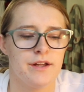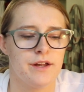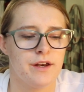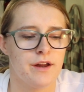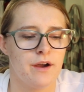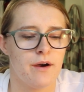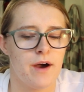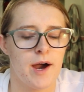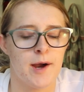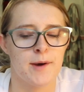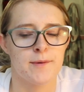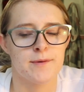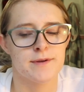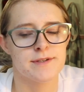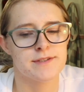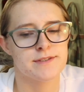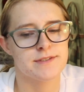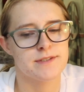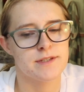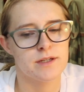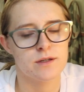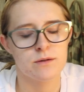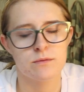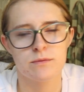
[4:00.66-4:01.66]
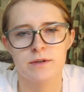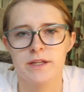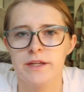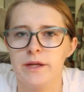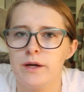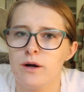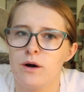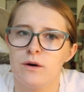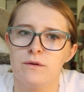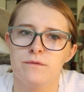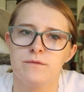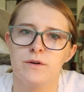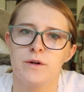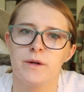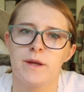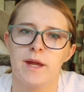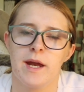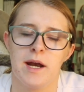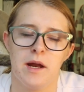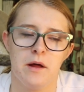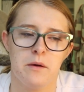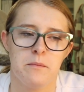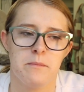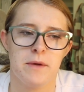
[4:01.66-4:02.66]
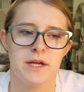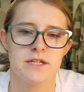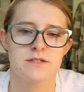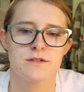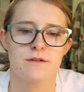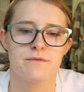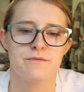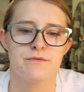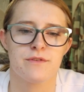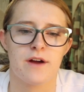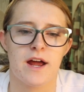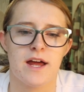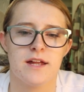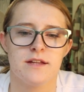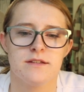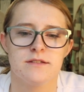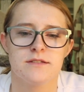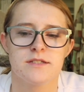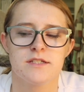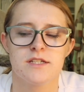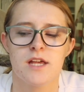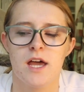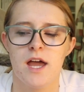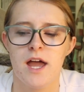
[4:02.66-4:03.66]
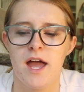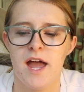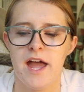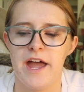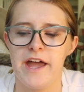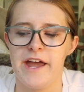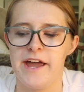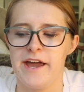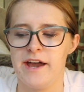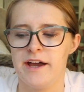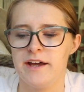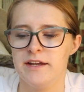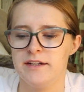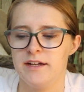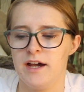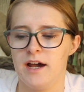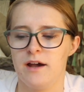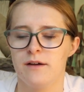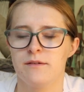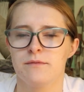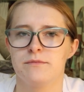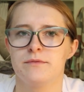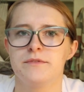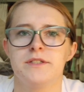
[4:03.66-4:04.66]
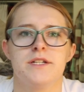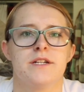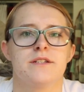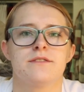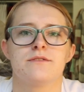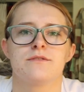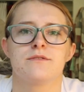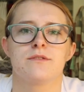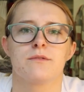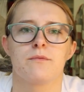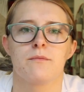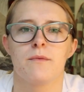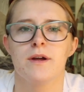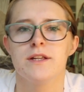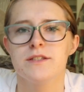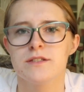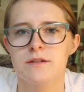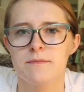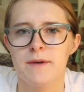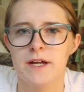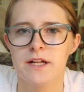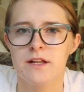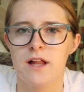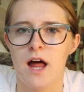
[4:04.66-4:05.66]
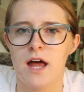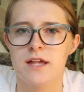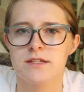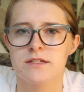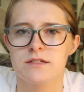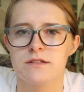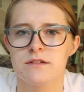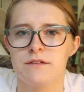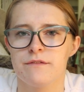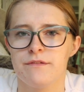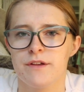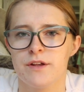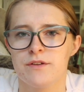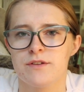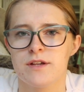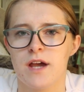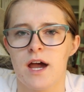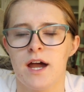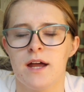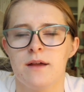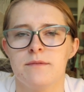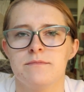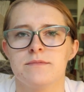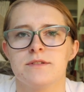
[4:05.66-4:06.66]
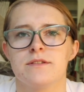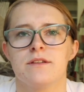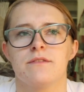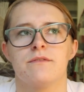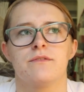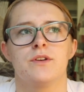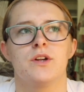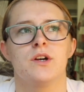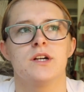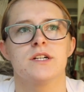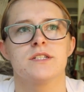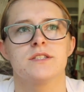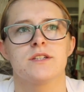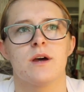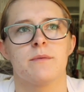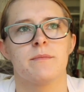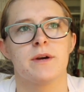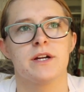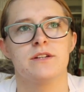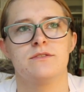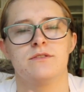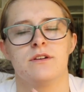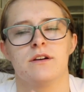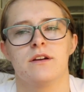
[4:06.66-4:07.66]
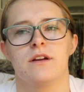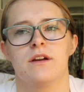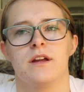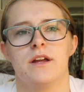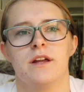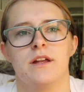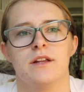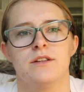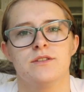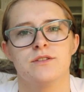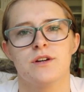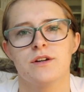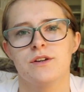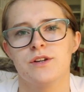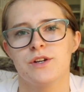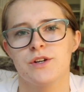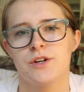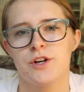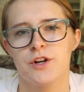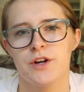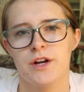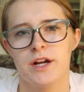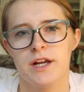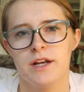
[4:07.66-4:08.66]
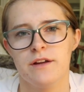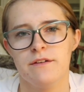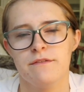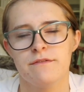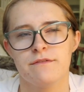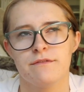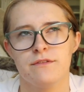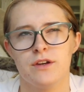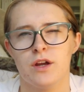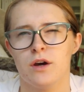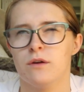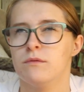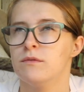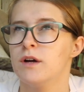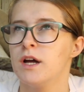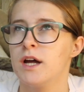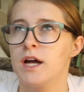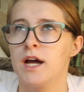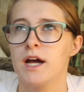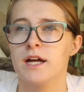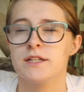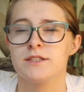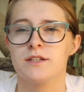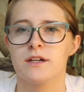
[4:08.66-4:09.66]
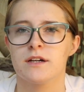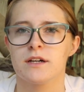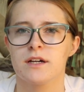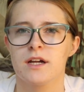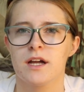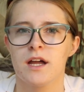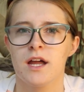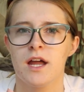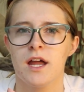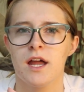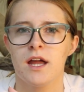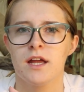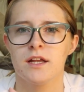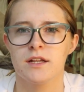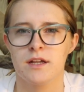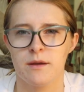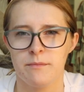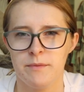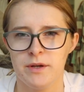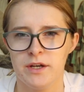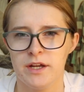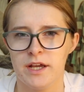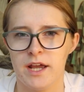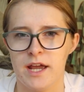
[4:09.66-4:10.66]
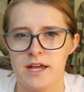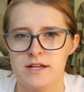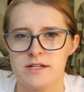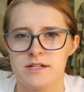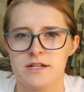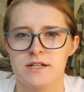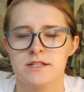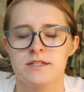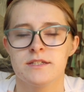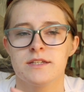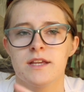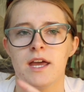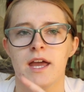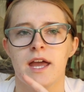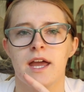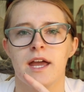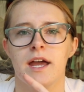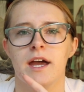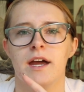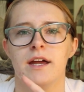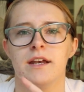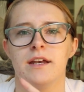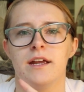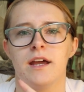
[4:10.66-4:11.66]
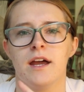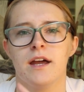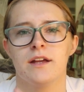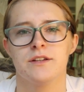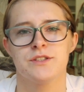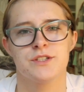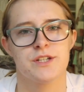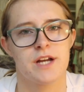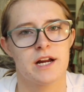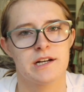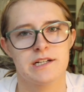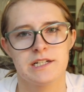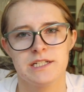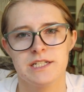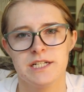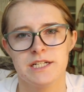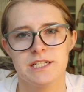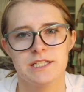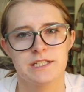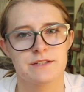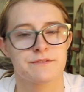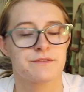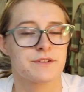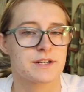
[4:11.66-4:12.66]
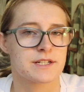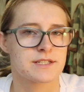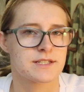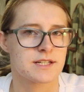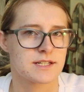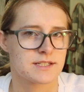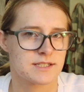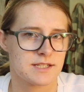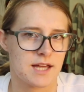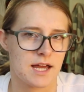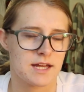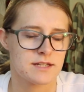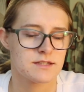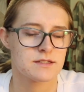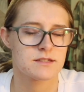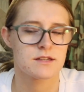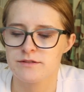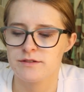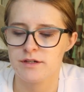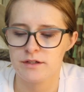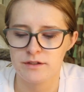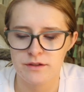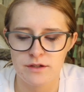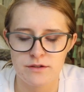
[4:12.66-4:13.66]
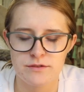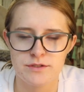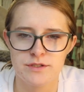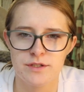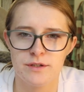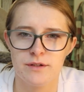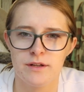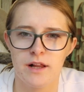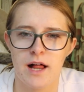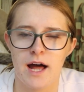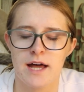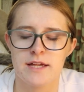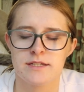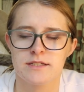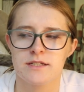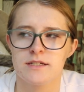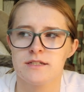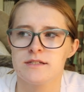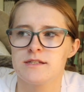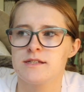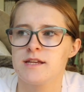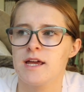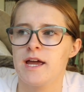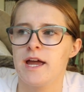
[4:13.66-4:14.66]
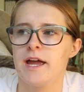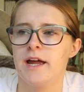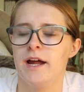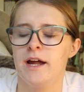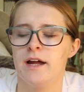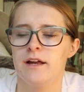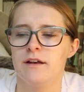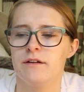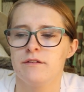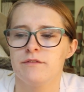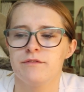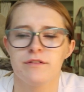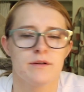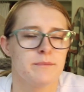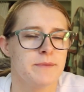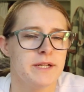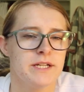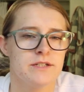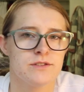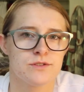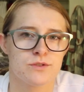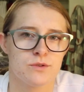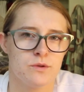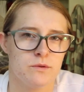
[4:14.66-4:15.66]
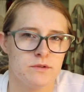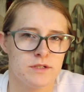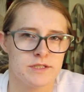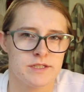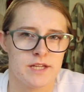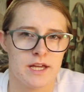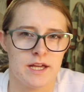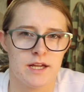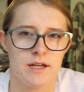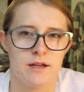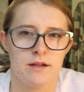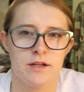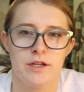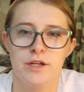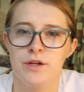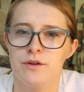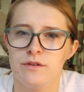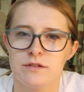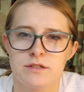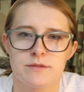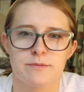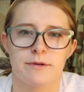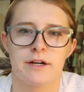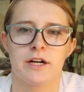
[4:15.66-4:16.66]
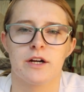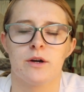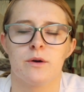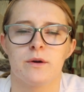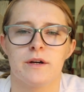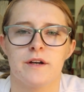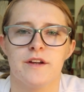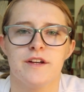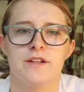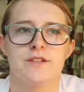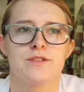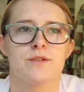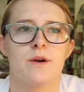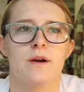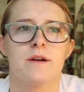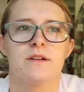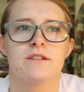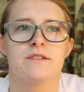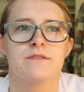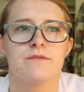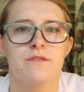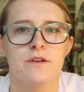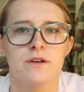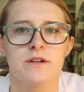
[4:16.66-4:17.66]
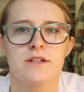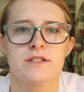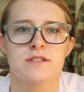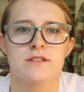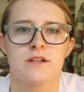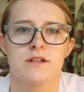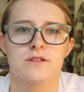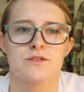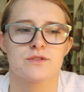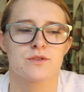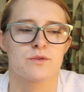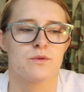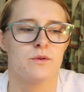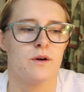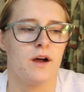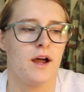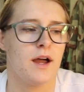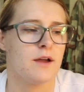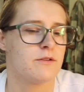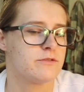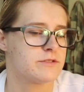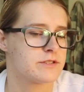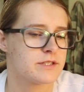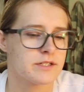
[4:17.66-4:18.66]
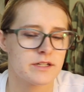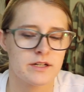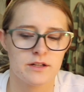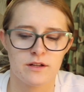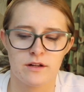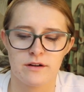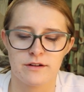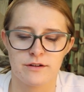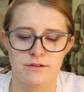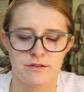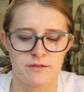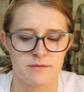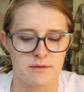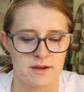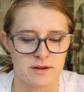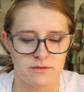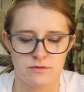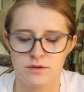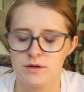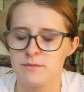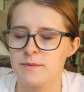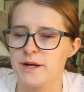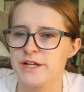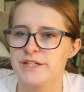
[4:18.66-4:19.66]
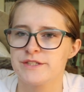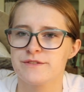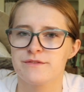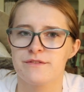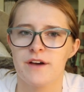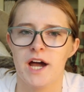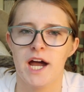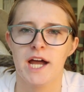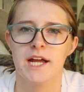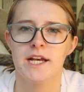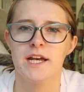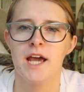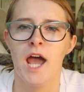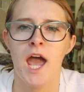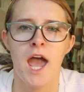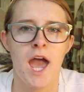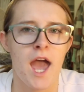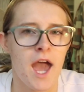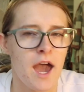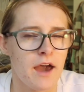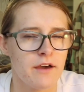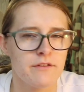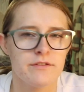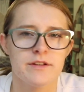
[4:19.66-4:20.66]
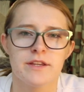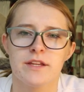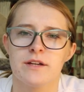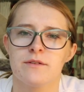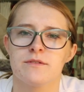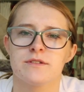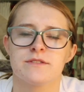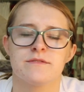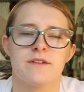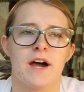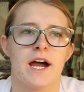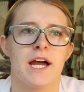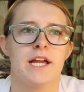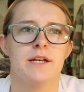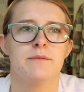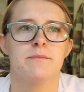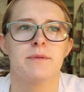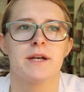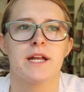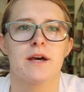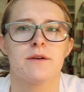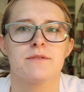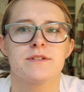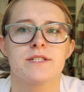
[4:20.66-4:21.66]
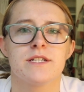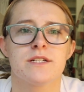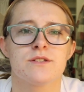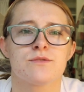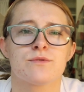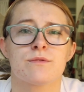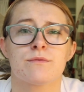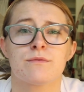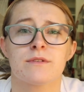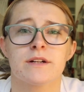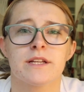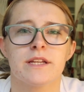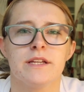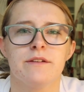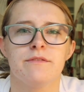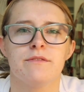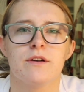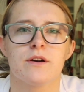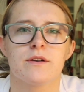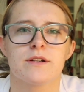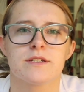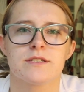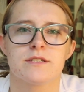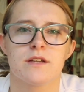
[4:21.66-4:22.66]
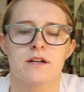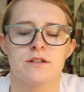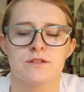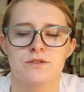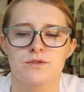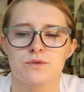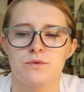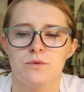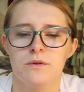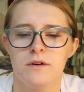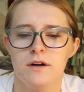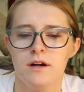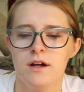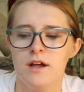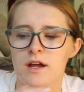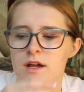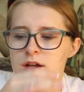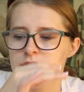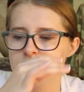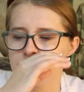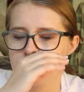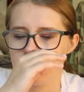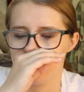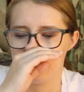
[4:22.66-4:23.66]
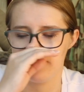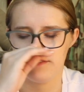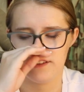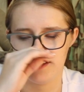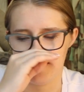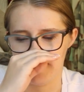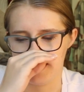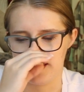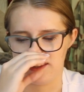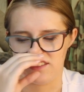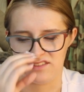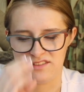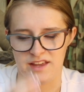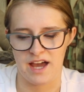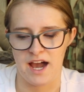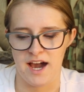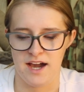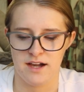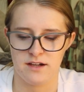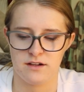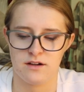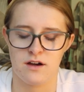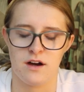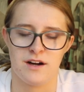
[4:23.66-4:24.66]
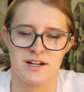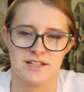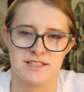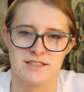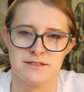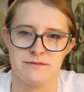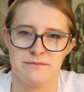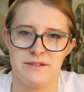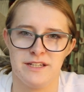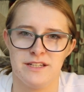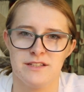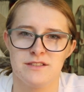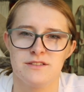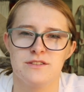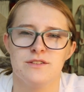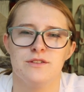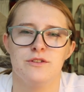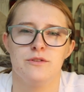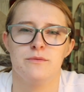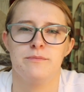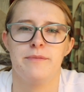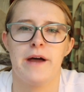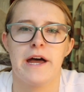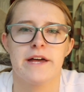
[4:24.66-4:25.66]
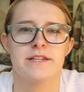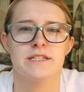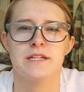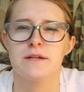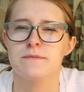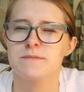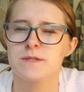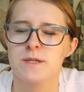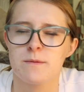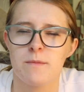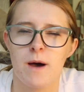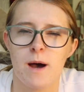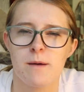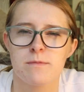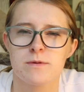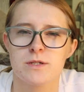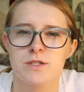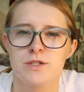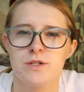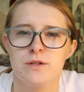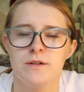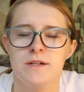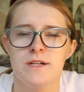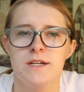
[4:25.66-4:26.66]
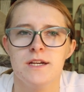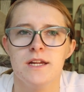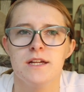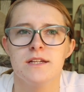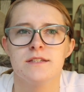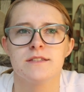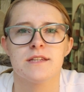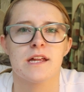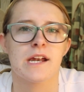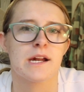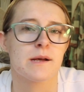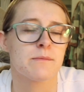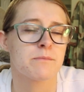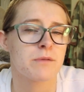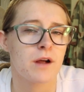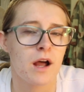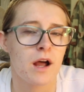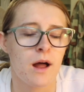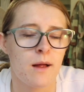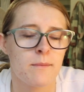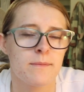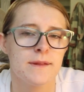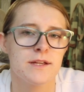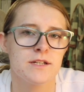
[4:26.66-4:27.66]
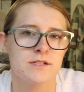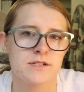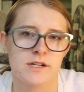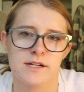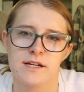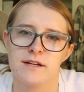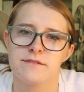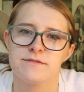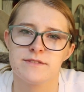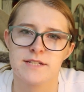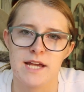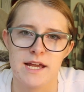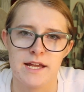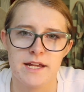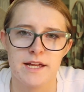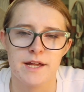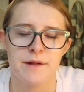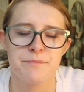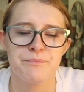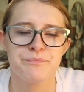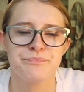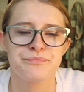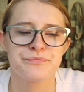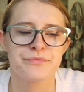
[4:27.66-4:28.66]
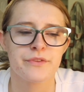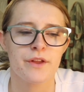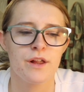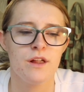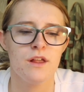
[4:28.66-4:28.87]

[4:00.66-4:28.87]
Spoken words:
You know, I was still really hopeful that I would make some friends, and I just went to my classes a few times. During summer I took I took Communications and Strategies for Success. Took those 2 classes, and for me school was a huge priority, so I was focused on school. I was getting along with my roommates fine, everything was fine, but I was just really focused on school. So I feel like that caused me to pass up some opportunities that I probably should have taken.